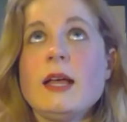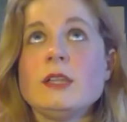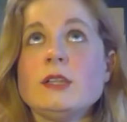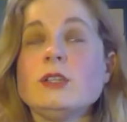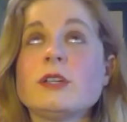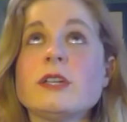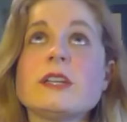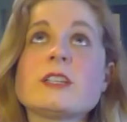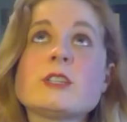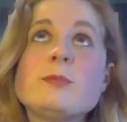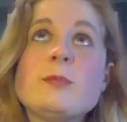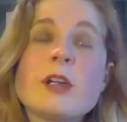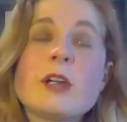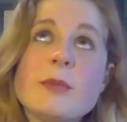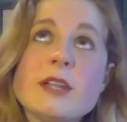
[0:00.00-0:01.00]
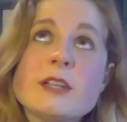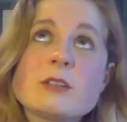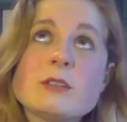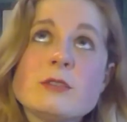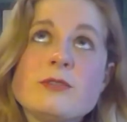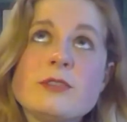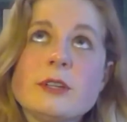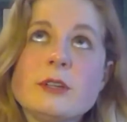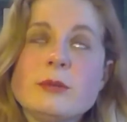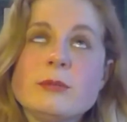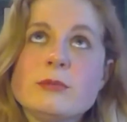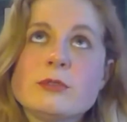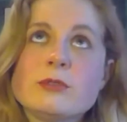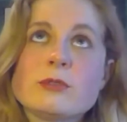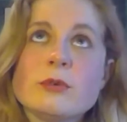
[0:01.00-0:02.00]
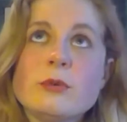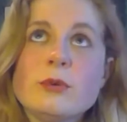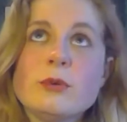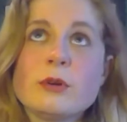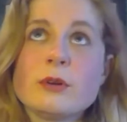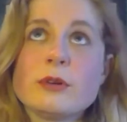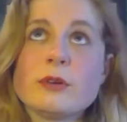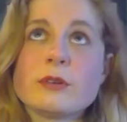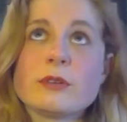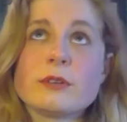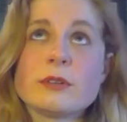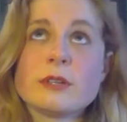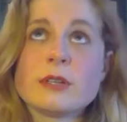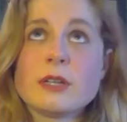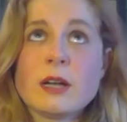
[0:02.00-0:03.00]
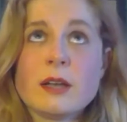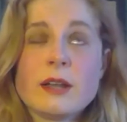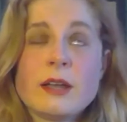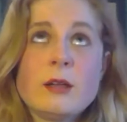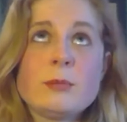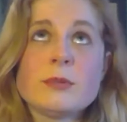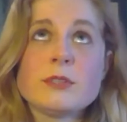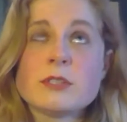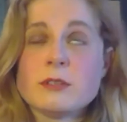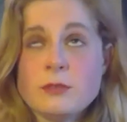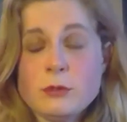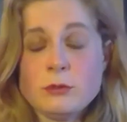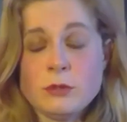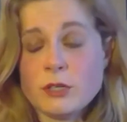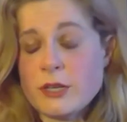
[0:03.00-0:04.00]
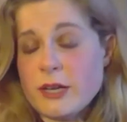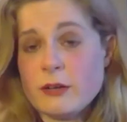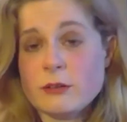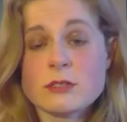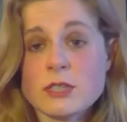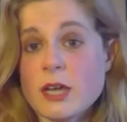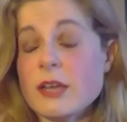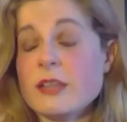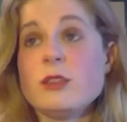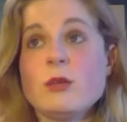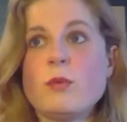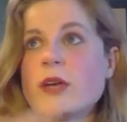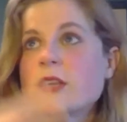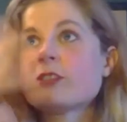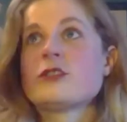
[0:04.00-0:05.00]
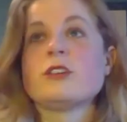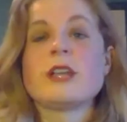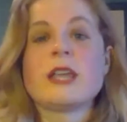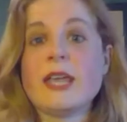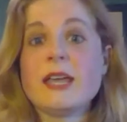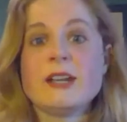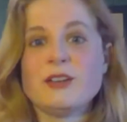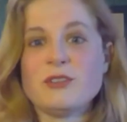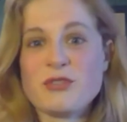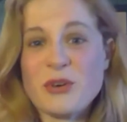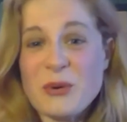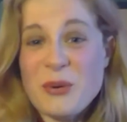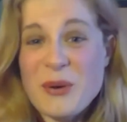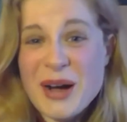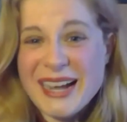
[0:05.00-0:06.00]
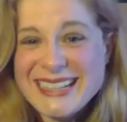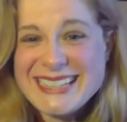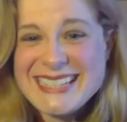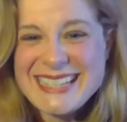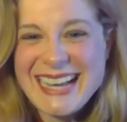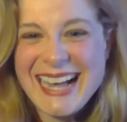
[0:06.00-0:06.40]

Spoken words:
look at experimental films, or God help us, if you look outside the Western canon for once,